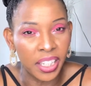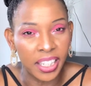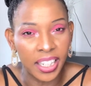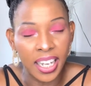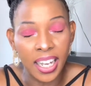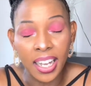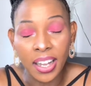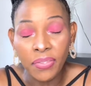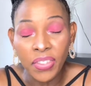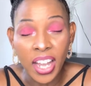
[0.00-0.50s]

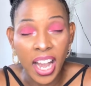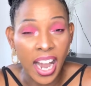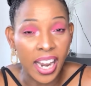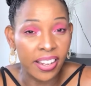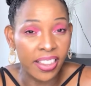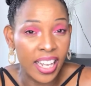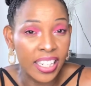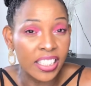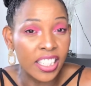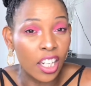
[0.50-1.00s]
Yeah, and
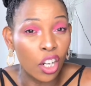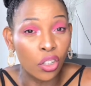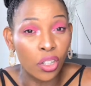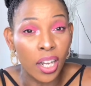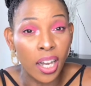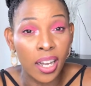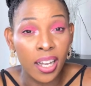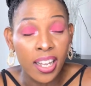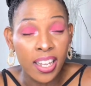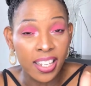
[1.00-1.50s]
that's
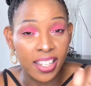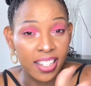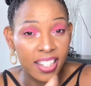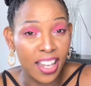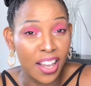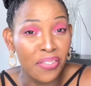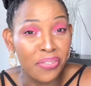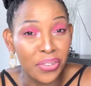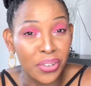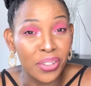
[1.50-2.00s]
gonna
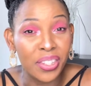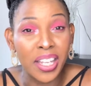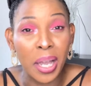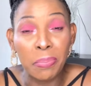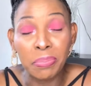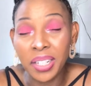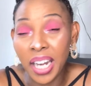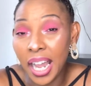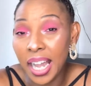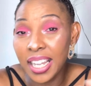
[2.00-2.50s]
save you
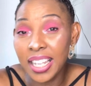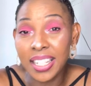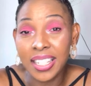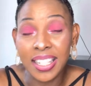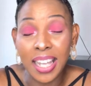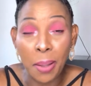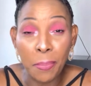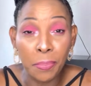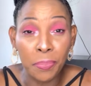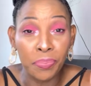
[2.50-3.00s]

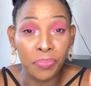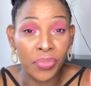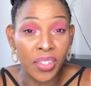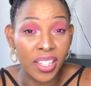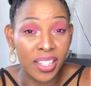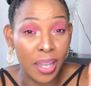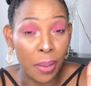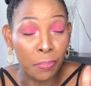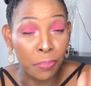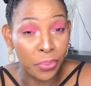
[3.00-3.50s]
some